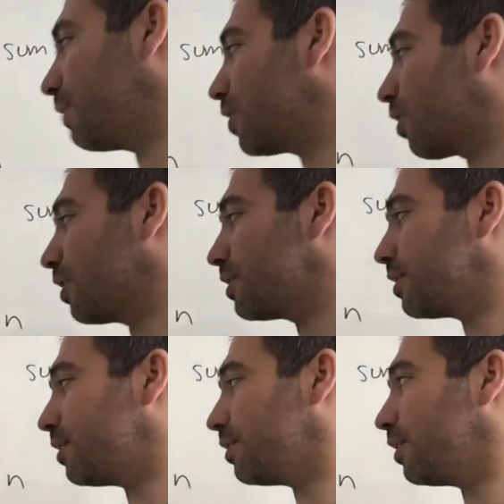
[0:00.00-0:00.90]
have a
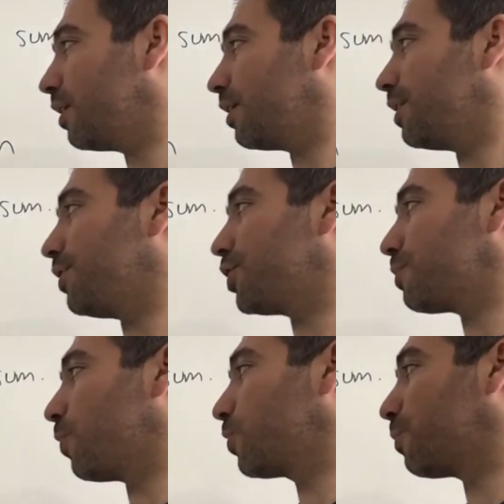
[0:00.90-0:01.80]
constant, then you're just
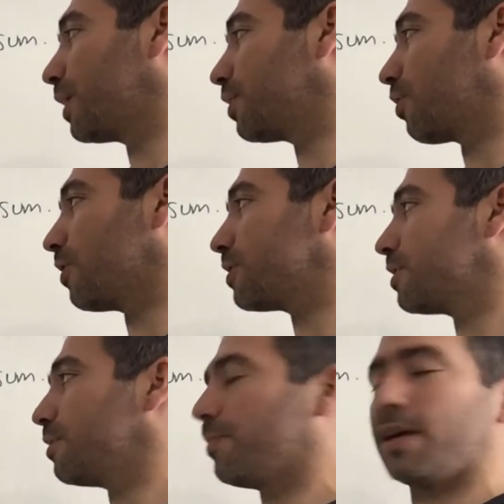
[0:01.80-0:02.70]
multiplying the
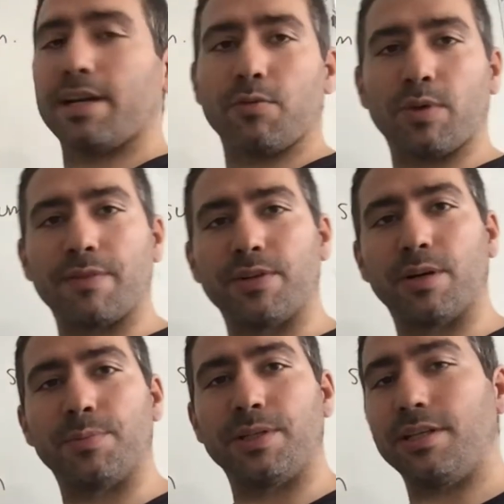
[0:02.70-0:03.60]
constant by whatever
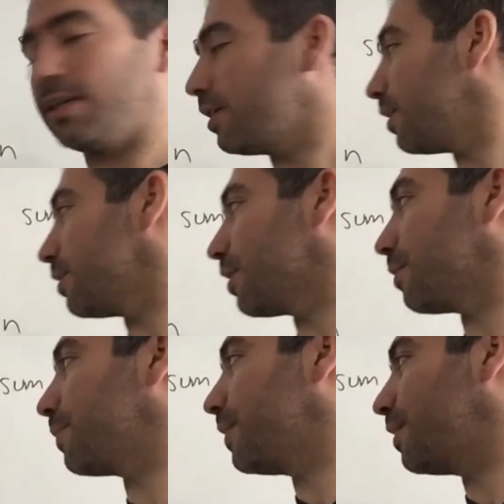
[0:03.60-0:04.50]
number is
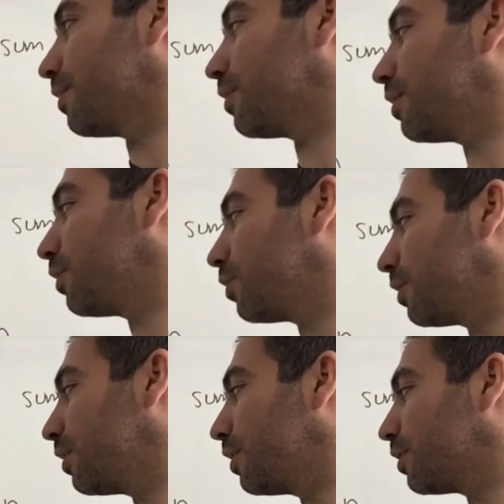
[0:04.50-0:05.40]
up here,
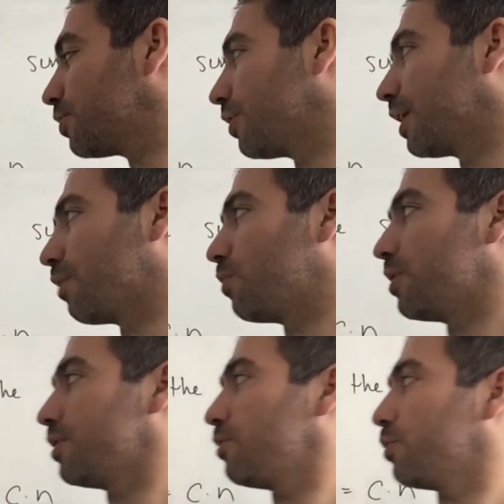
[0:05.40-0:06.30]
starting at 1.
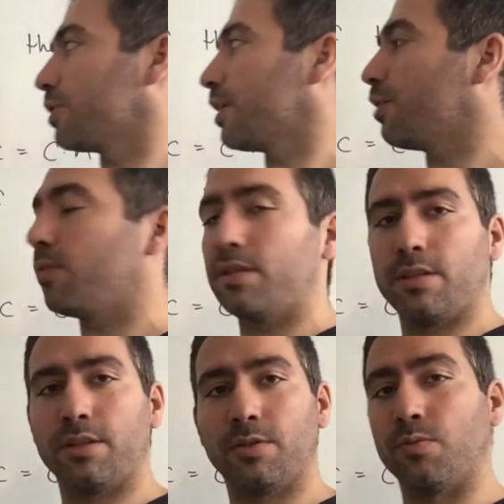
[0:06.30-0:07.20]
We're starting at 1,
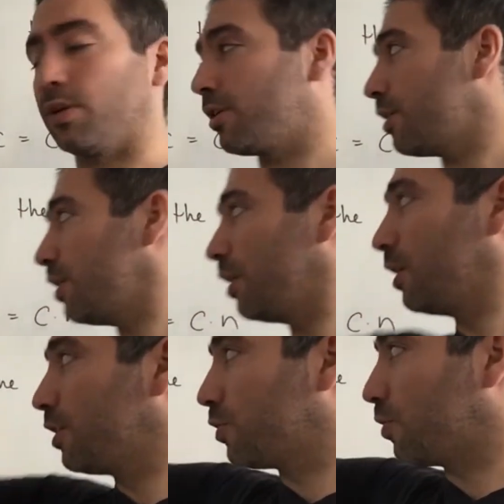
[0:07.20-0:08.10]
we're good.
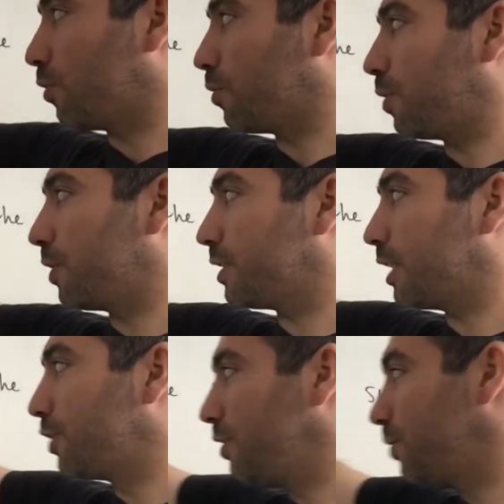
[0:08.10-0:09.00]
So what we're
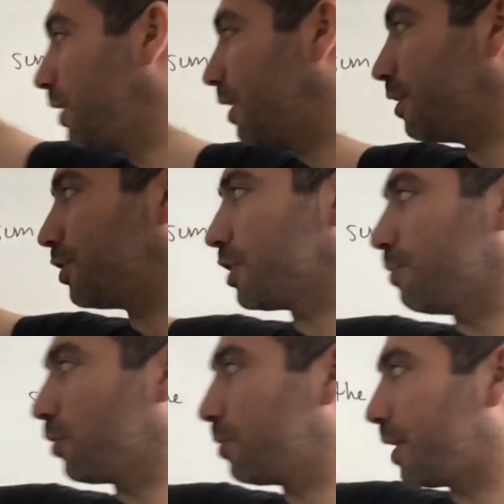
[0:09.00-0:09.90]
essentially doing here is just
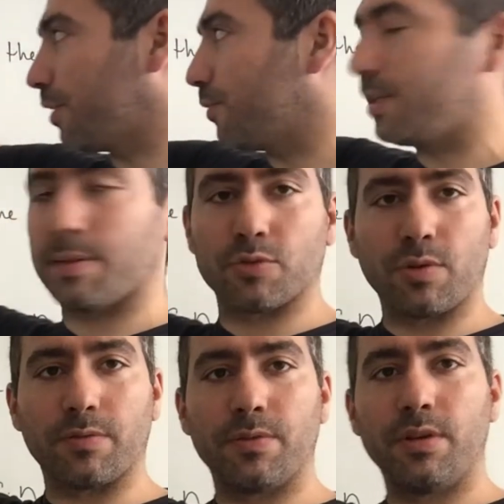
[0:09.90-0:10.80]
multiplying 3 times
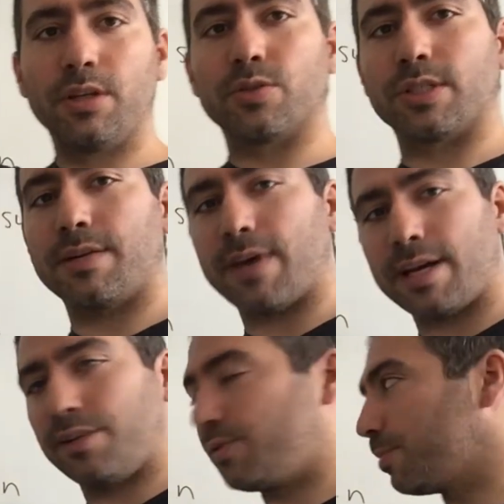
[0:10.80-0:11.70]
12. So instead of
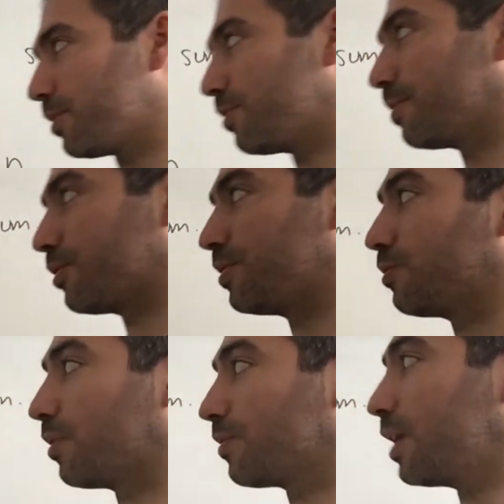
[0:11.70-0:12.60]
adding 3 plus 3 plus 3
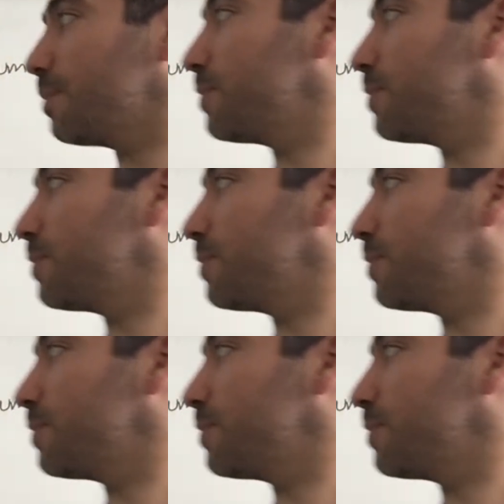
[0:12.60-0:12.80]
12 times,